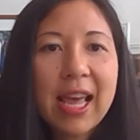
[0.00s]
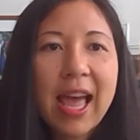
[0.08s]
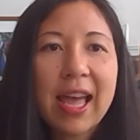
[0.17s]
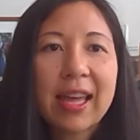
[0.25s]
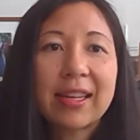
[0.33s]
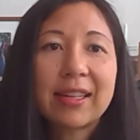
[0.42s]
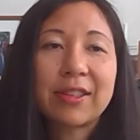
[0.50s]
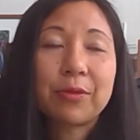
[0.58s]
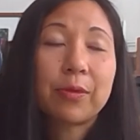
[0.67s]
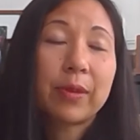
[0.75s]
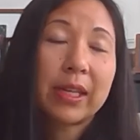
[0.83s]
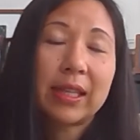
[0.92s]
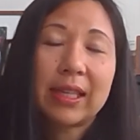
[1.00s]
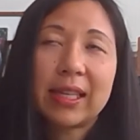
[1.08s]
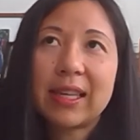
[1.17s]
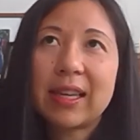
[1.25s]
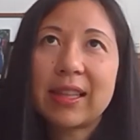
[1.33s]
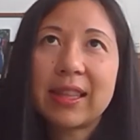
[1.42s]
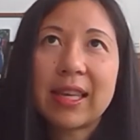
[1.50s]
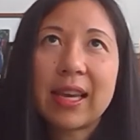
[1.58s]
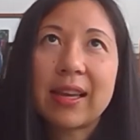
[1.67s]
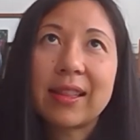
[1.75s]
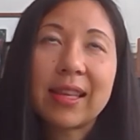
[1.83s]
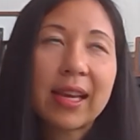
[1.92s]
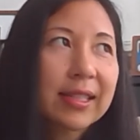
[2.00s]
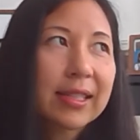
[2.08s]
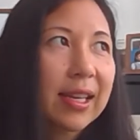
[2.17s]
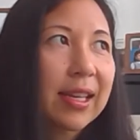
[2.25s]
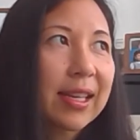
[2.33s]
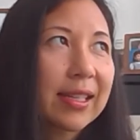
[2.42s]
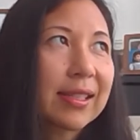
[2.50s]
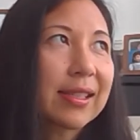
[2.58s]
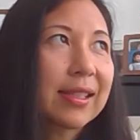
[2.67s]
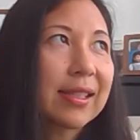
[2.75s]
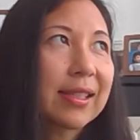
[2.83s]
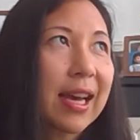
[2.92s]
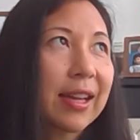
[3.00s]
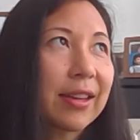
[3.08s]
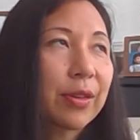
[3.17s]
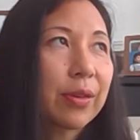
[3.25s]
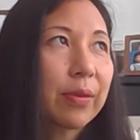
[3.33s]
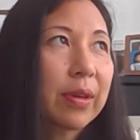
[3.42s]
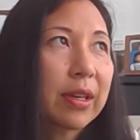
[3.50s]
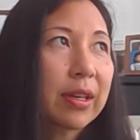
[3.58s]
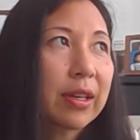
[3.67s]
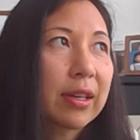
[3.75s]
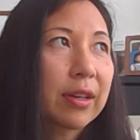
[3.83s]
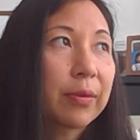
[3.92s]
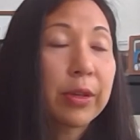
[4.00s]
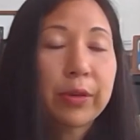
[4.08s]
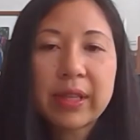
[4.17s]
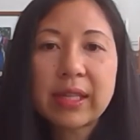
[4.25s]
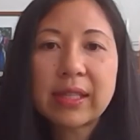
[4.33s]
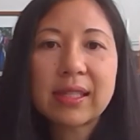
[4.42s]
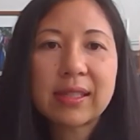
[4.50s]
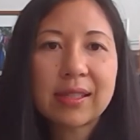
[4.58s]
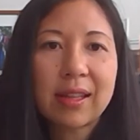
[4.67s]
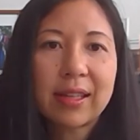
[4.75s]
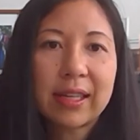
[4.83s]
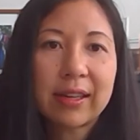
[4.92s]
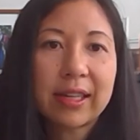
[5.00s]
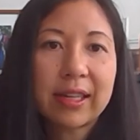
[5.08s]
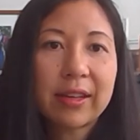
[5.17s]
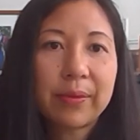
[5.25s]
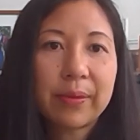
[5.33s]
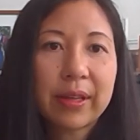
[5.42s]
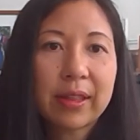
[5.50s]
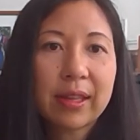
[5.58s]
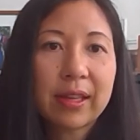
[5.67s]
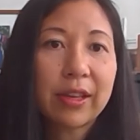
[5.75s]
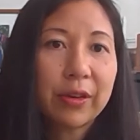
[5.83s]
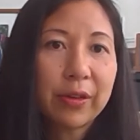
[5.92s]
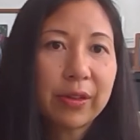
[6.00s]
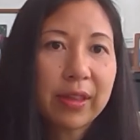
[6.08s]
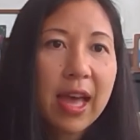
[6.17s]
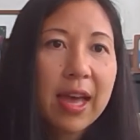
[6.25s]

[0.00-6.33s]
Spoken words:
and really the idea is that we're doing this in solidarity with the youth,